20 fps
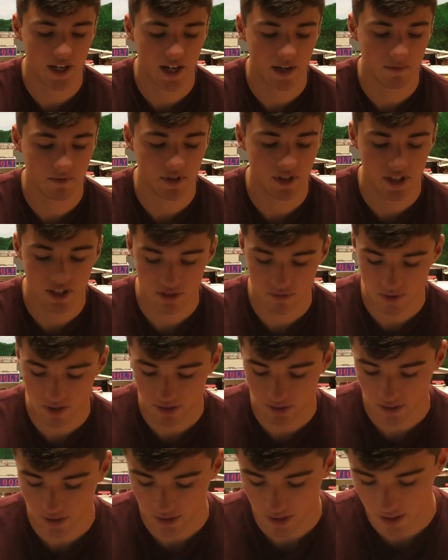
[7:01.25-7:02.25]
MTH
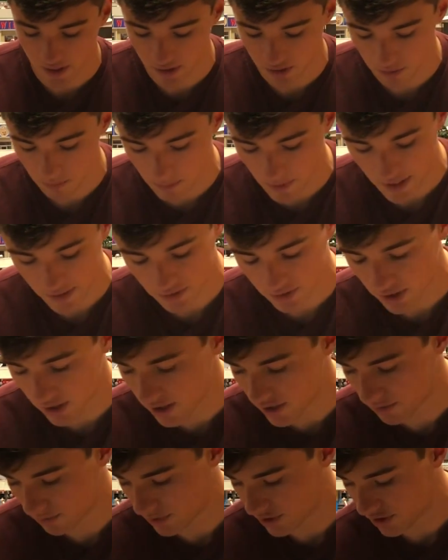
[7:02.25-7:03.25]
Rail King High Cube box
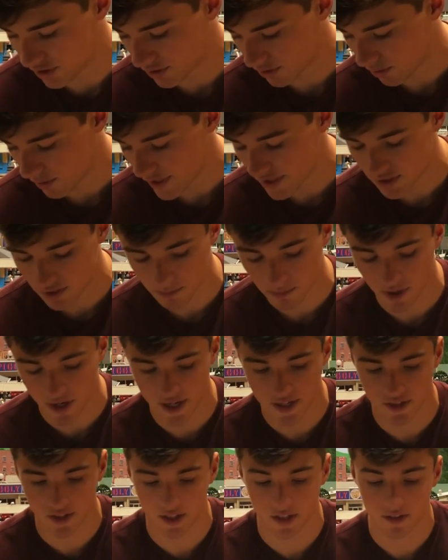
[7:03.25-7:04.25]
cars, which is quite
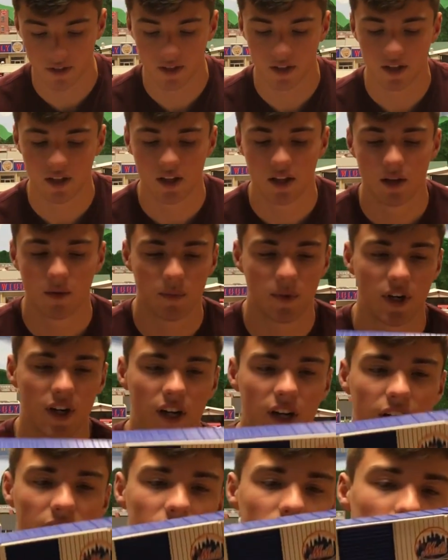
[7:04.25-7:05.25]
surprising.
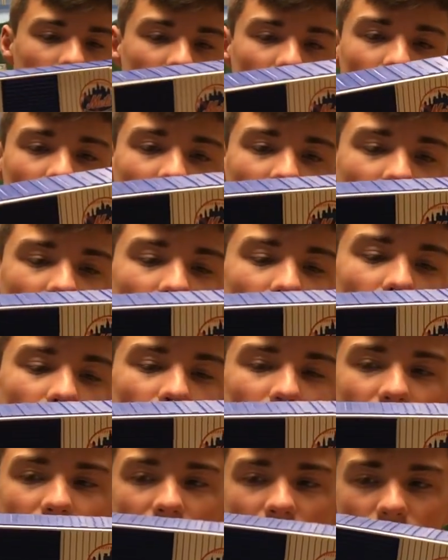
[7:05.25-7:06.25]
But beautiful
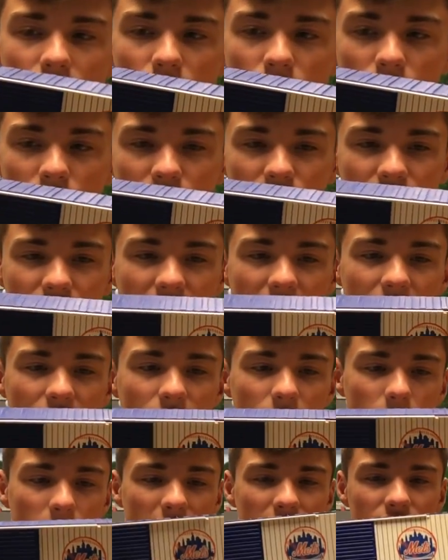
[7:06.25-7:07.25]
car with the older
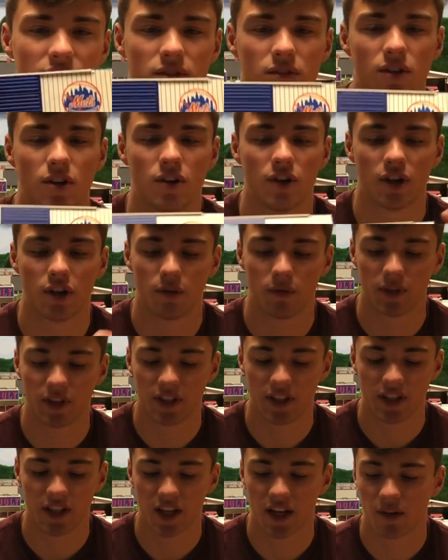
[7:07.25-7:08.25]
style Mets logo
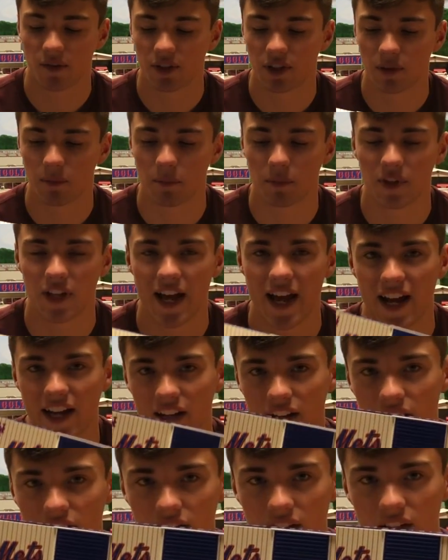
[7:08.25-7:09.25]
with the
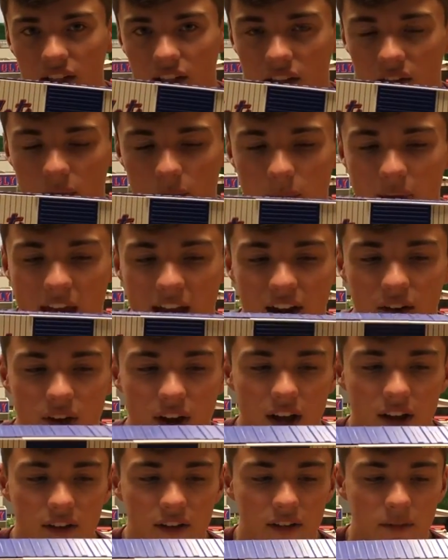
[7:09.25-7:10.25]
black
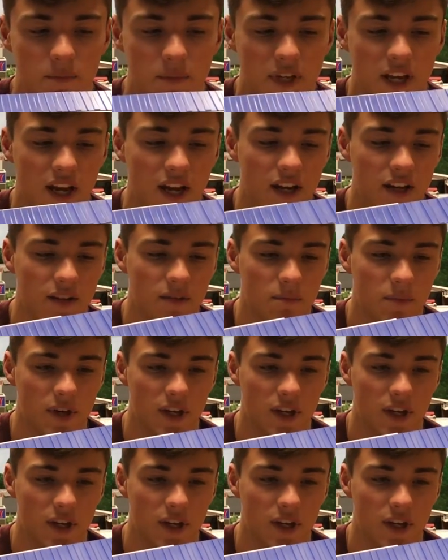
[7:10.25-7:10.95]
background behind it.